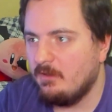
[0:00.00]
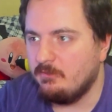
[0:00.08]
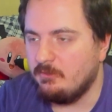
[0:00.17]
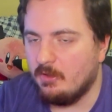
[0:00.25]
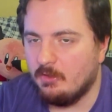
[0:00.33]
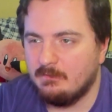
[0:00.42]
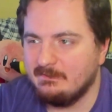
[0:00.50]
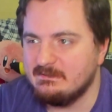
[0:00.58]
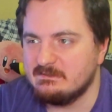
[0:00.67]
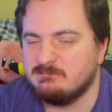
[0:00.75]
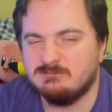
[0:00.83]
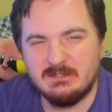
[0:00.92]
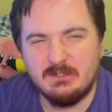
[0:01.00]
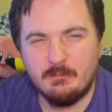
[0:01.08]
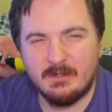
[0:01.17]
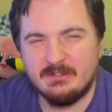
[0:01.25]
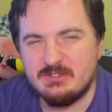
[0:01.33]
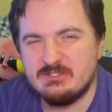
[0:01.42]
you know, just really
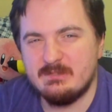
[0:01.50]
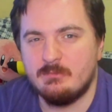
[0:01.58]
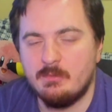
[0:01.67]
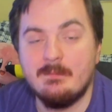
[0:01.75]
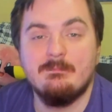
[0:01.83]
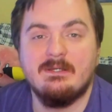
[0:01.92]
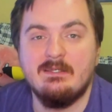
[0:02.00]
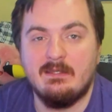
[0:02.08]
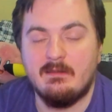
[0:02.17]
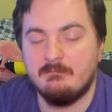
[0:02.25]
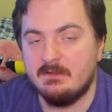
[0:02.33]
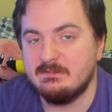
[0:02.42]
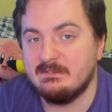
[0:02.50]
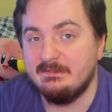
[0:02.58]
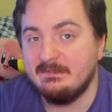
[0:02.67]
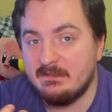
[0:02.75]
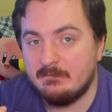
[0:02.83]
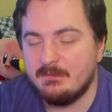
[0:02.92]
wanted a ship to win, but it eventually
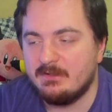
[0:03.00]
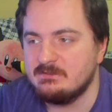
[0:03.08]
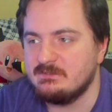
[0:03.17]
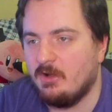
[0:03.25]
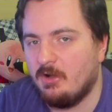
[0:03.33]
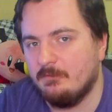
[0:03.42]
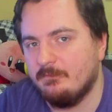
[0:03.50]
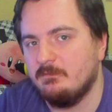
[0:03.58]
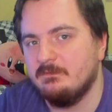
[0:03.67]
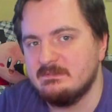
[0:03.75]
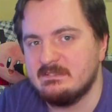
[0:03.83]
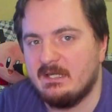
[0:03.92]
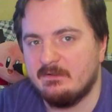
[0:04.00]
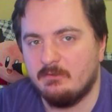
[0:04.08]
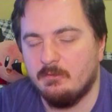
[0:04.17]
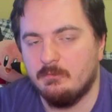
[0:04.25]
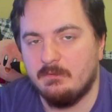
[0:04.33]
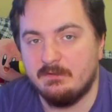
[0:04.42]
didn't because the author decided to
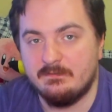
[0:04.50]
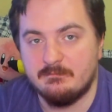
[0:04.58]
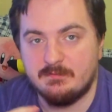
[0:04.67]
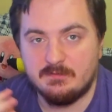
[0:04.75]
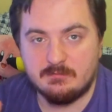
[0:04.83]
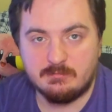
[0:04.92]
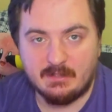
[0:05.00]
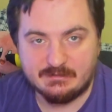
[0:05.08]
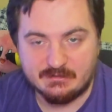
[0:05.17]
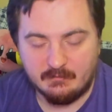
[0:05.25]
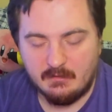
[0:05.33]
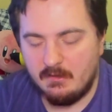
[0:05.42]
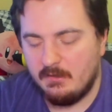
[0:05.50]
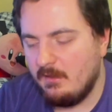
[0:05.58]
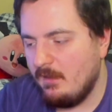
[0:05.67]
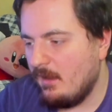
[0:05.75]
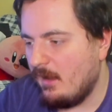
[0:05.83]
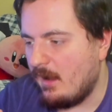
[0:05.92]
go in a different direction.
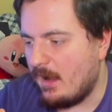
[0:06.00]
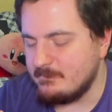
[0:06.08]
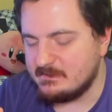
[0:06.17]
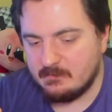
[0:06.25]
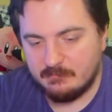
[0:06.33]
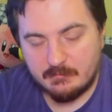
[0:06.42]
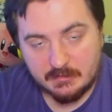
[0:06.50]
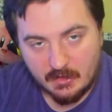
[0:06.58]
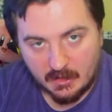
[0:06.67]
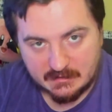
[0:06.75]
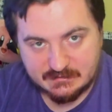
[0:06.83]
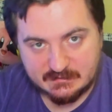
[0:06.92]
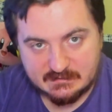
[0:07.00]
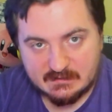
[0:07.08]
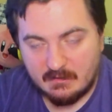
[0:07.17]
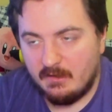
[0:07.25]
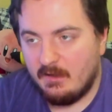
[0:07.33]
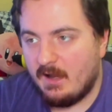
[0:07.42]
I'm still very cautious.
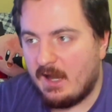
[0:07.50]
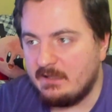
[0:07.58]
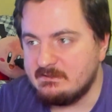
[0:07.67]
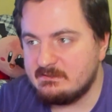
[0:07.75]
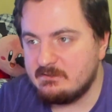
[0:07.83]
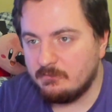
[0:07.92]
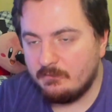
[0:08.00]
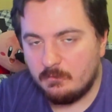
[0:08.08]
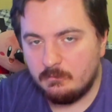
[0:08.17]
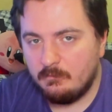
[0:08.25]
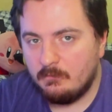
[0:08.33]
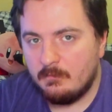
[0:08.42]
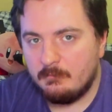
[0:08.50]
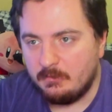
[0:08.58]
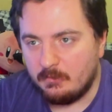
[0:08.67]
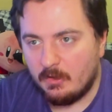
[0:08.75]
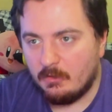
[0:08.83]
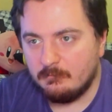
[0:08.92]
I still don't,
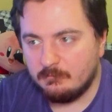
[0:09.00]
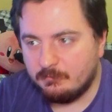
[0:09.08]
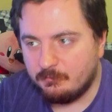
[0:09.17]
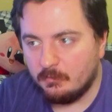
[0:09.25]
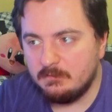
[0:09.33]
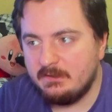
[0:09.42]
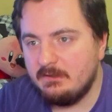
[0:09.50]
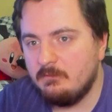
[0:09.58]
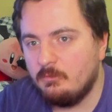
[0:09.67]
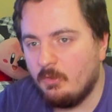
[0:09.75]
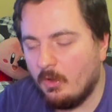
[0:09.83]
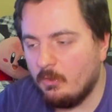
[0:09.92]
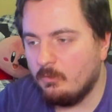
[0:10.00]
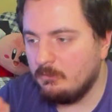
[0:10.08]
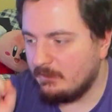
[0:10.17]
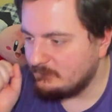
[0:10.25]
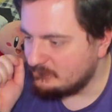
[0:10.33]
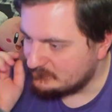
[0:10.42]
you know, fully
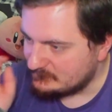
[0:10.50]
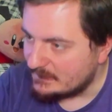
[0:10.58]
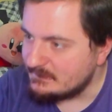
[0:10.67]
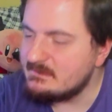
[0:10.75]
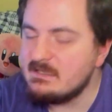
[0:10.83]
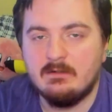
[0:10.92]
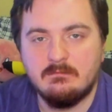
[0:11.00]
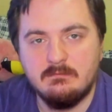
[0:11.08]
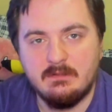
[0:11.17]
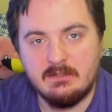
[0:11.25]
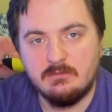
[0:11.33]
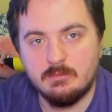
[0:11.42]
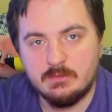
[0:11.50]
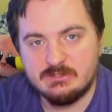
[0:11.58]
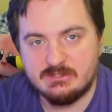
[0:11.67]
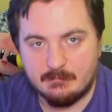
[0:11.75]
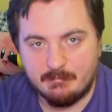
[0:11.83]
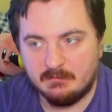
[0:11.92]
go set sail into a
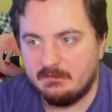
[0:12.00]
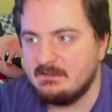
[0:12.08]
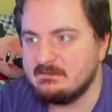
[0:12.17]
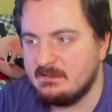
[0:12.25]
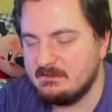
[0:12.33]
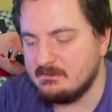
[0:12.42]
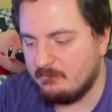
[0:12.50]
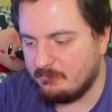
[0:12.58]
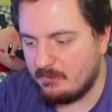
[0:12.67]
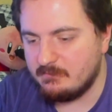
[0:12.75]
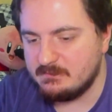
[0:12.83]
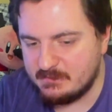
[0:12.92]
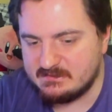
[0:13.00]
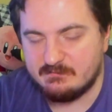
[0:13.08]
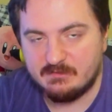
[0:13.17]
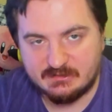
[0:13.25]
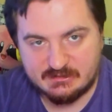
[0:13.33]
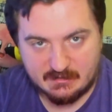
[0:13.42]
ship unless it's a very
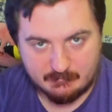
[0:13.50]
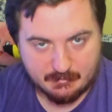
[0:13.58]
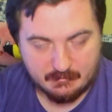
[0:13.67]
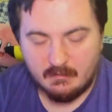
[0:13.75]
specific ship.